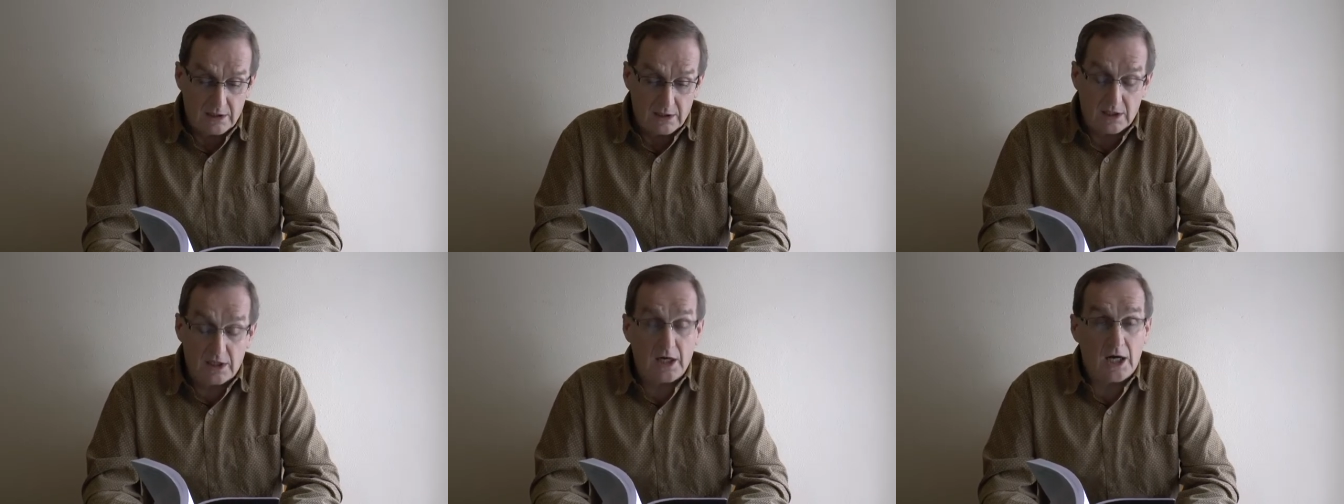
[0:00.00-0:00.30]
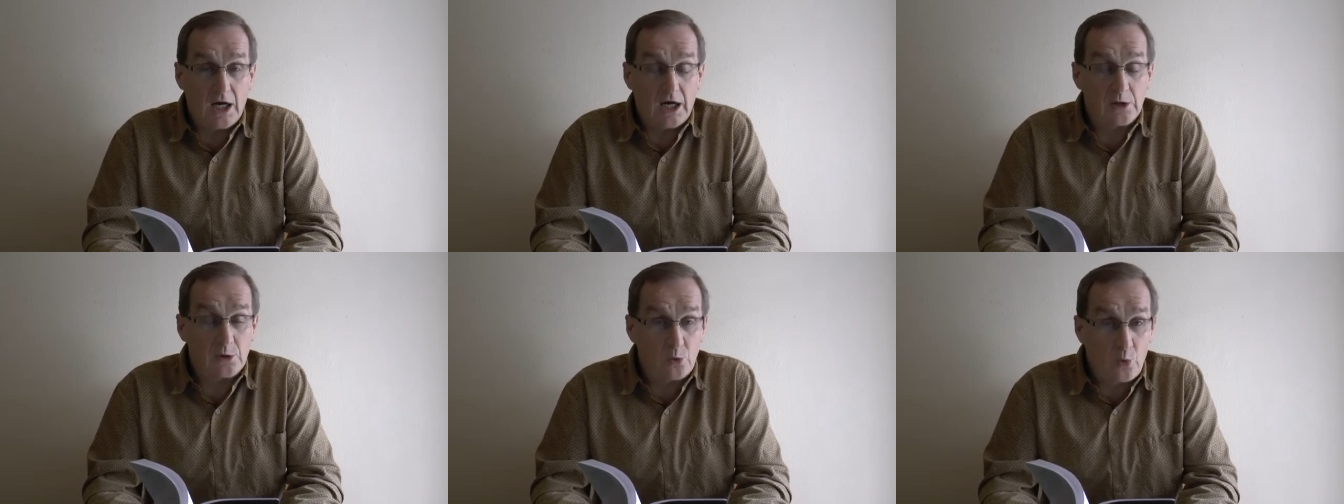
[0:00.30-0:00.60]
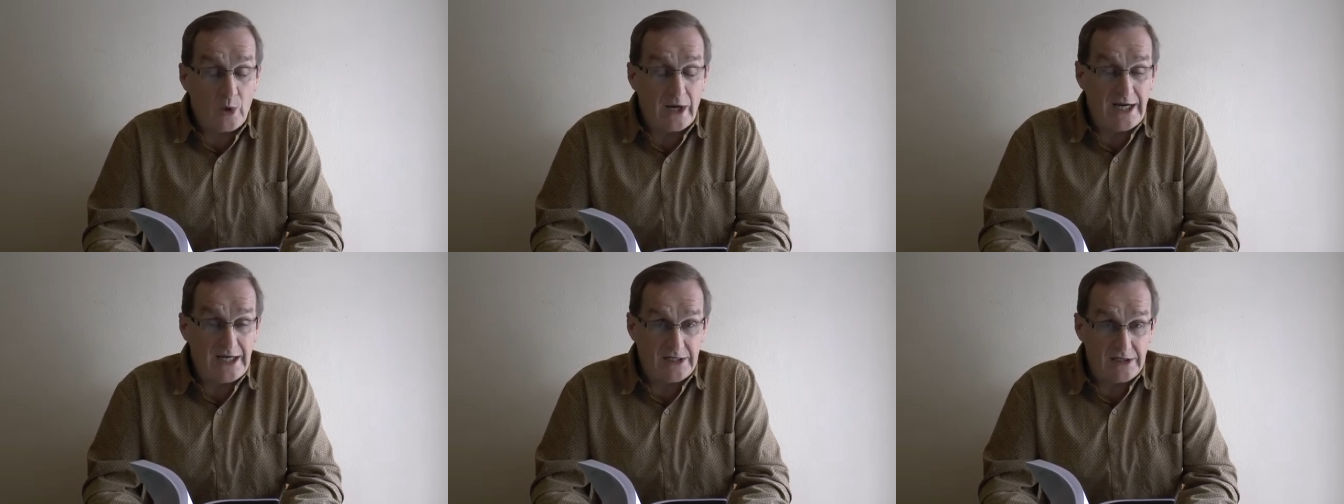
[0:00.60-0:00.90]
God
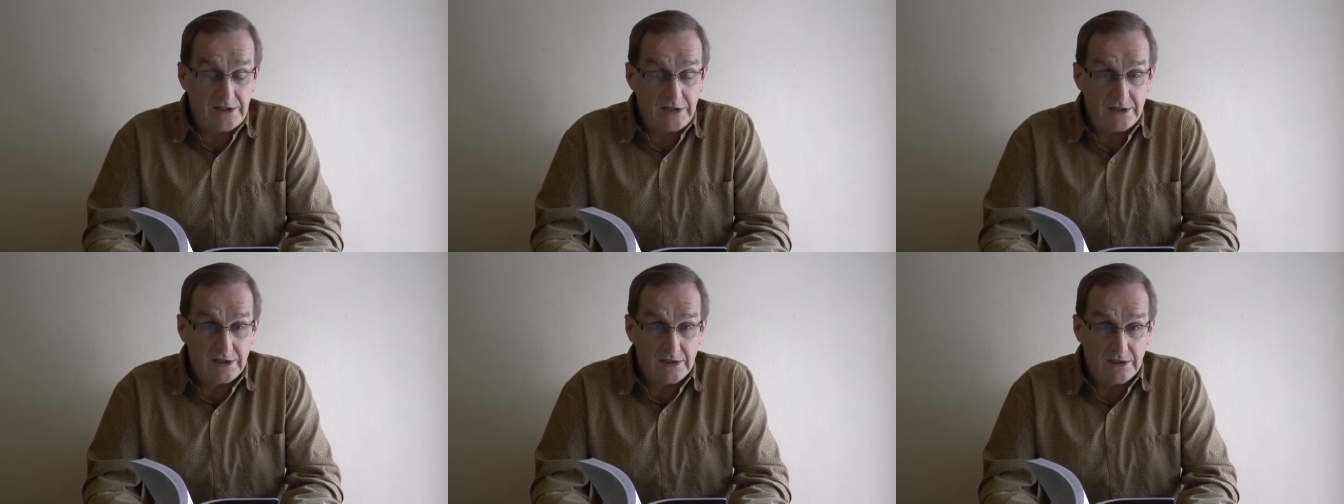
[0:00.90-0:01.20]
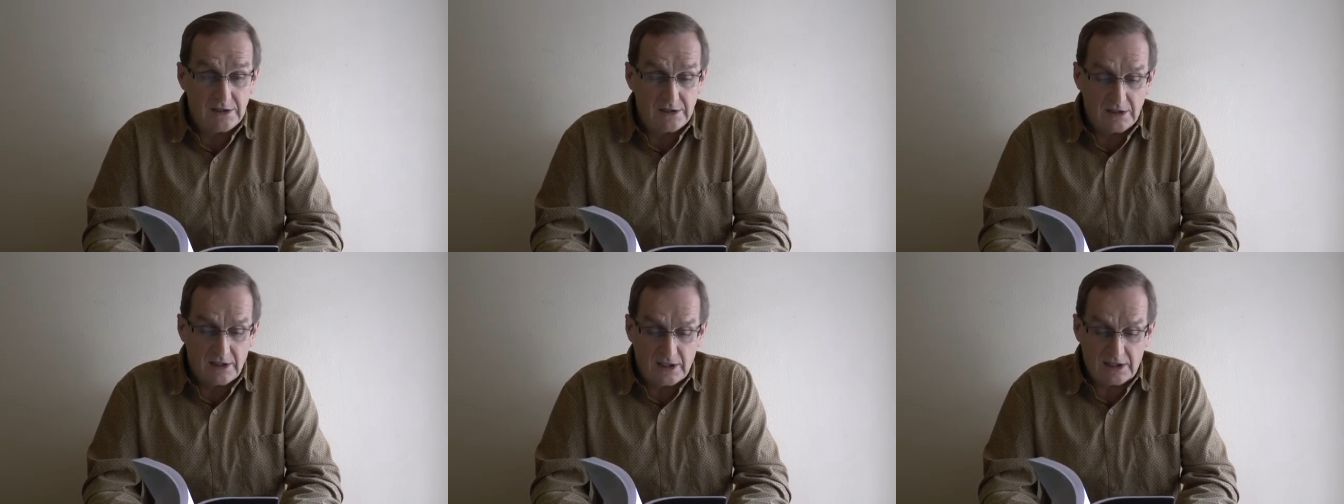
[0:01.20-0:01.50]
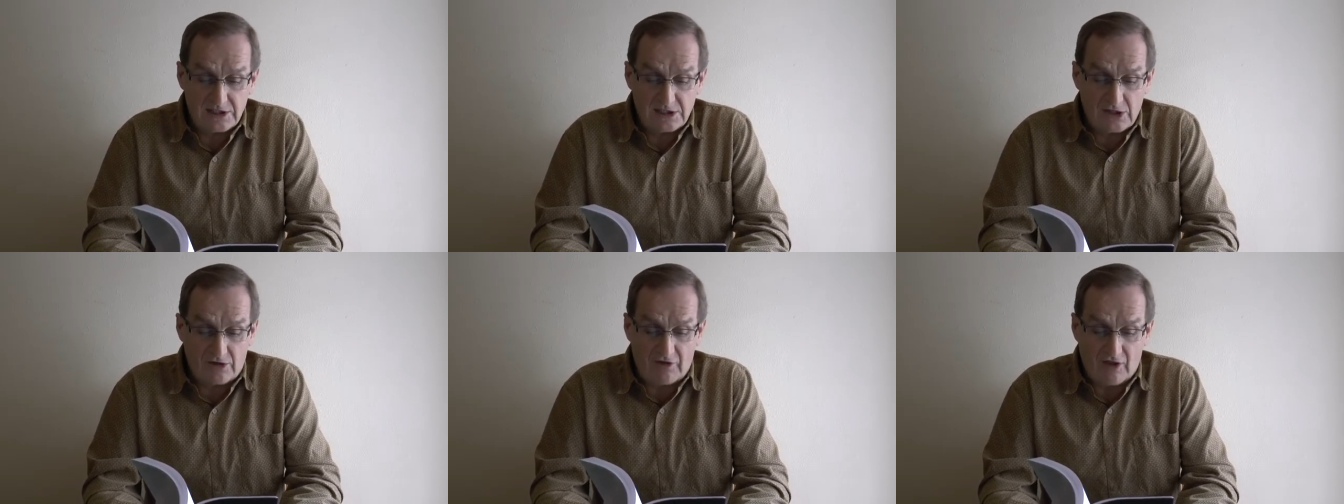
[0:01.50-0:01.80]
waited
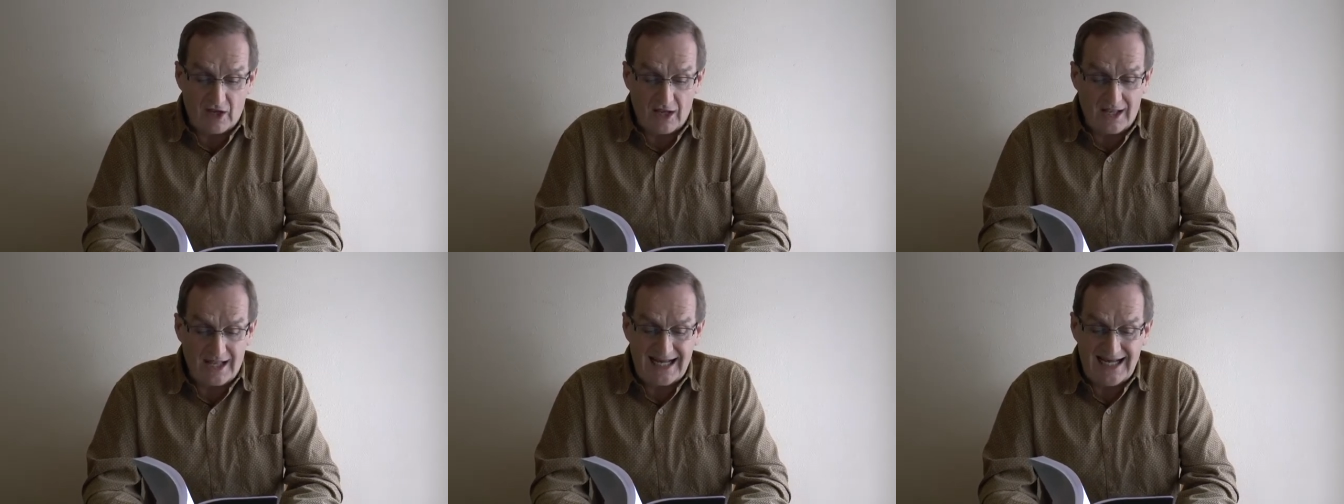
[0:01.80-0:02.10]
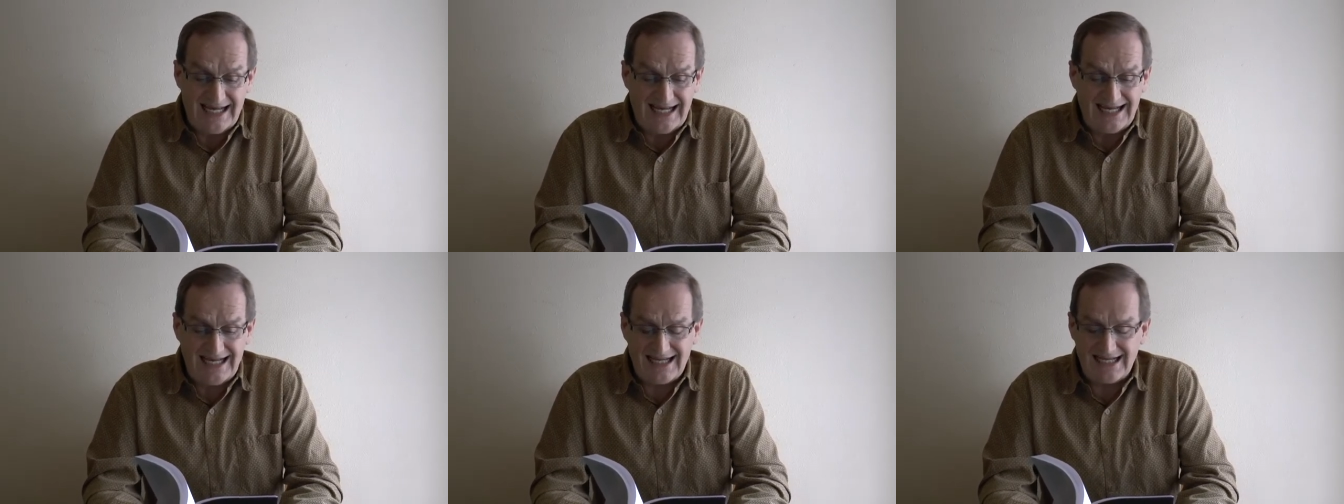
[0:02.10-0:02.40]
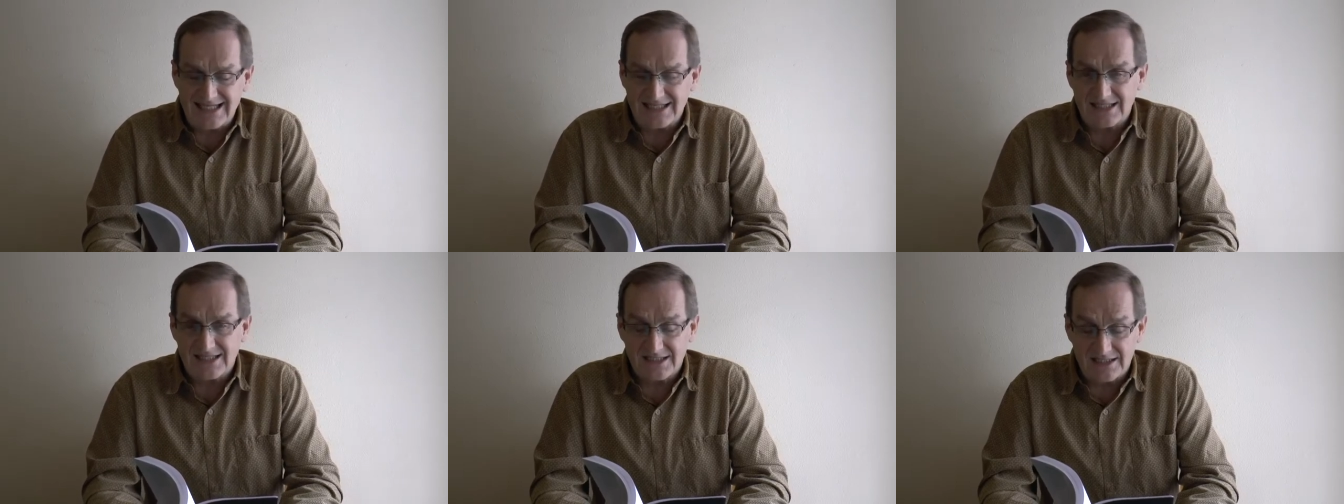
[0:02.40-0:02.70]
until the
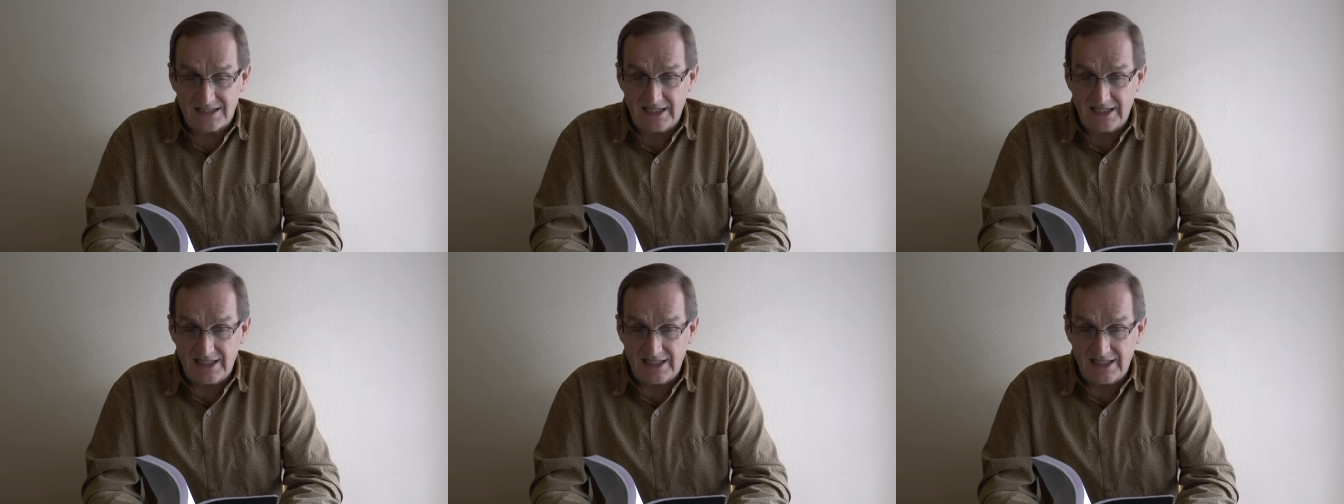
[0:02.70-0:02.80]
last